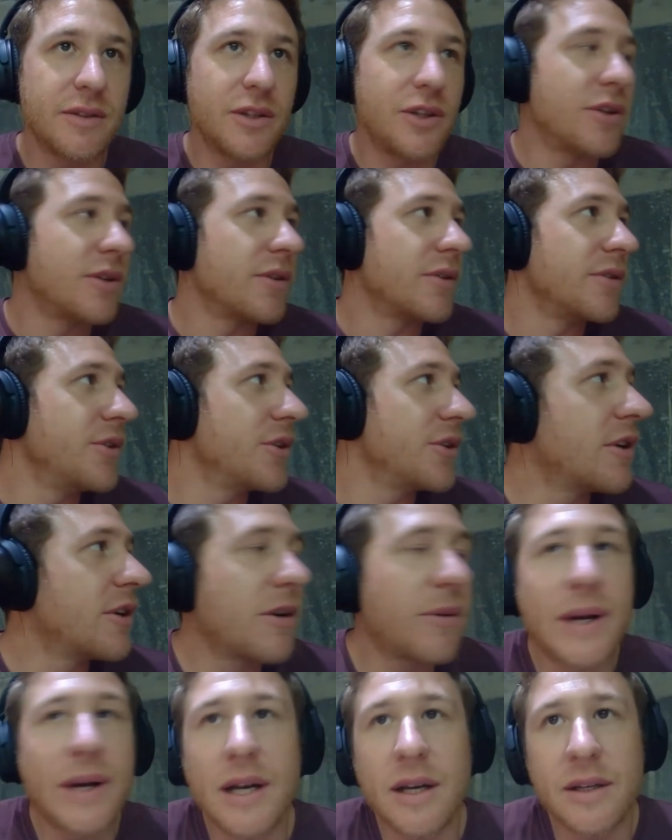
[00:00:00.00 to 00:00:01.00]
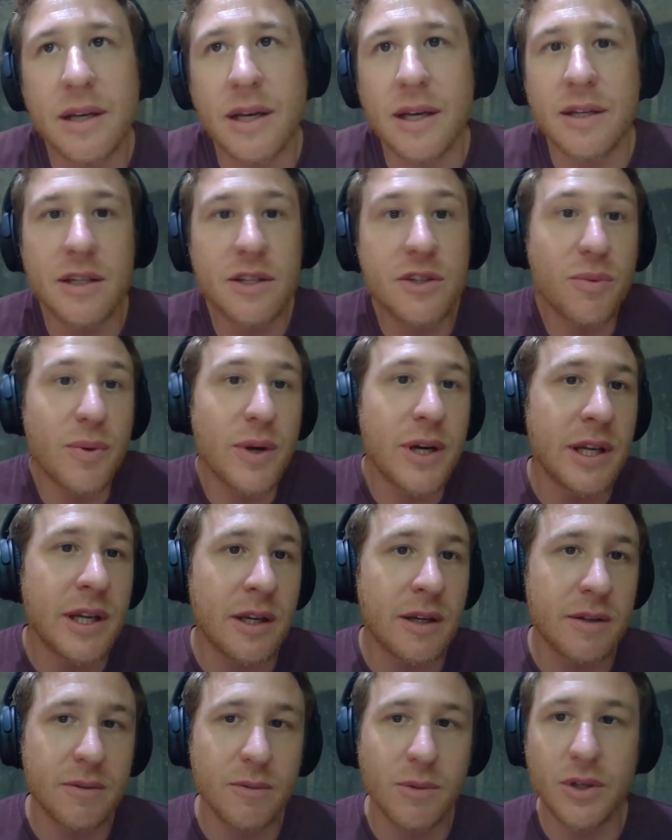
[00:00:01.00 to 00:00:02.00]
you know, you go around and it's
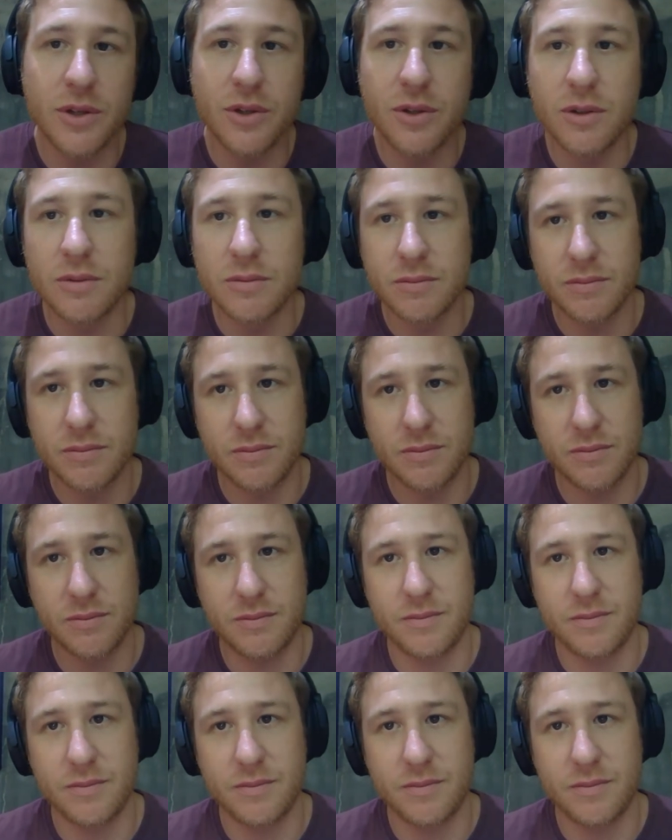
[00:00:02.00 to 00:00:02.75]
raining. What do you do?